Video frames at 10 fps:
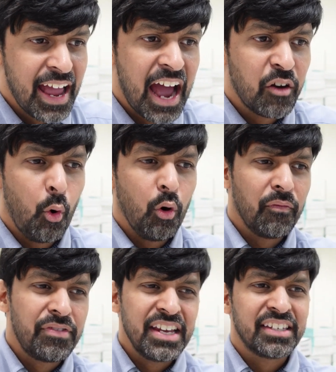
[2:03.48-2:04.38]
and all
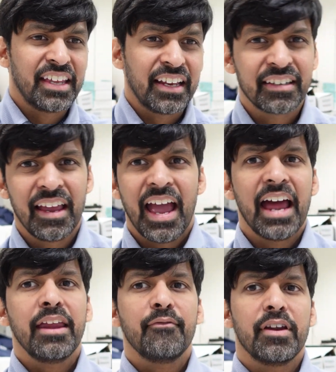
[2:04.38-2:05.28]
of these things.
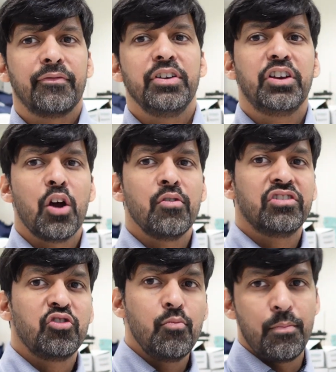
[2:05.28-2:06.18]
And even if you go
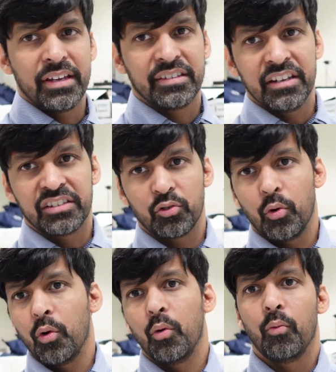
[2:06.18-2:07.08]
into business
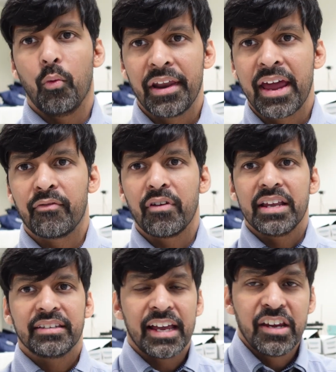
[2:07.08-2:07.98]
or whatever it
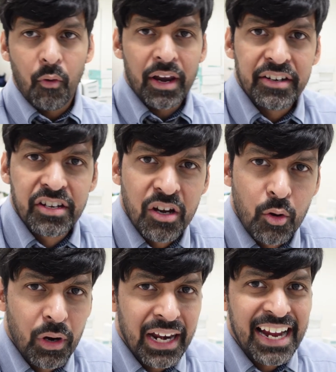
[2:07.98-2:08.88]
is that you want to
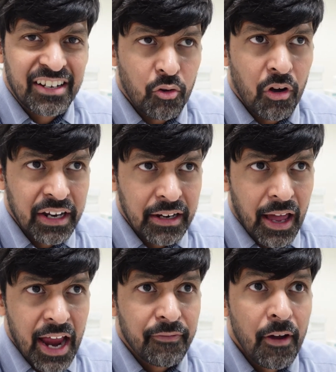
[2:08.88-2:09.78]
do later on in
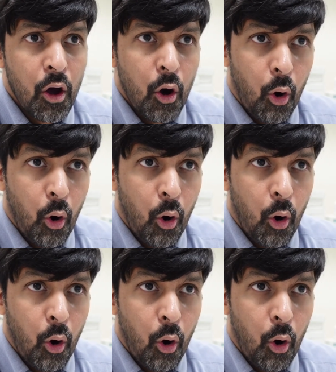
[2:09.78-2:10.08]
life,